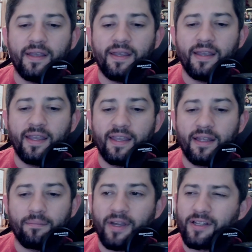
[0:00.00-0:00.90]

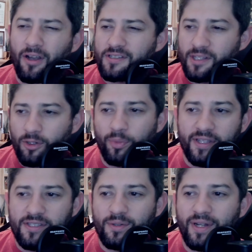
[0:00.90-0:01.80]
and my daughter's a little bit
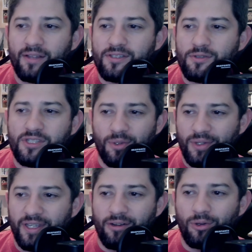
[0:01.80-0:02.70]
into it now too. She's
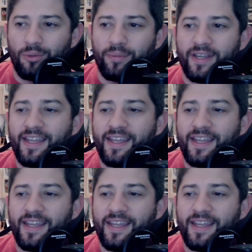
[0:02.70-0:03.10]
only a year old, but